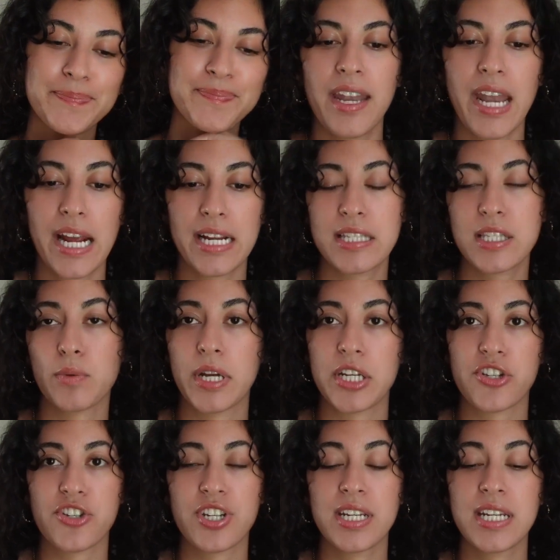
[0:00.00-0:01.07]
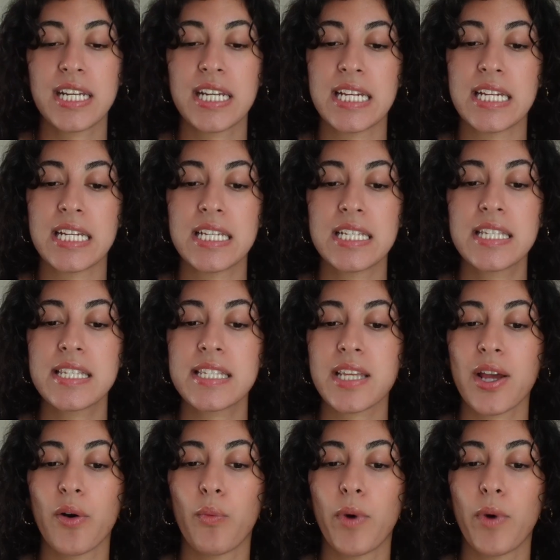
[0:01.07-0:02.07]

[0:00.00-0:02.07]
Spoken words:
Next question is,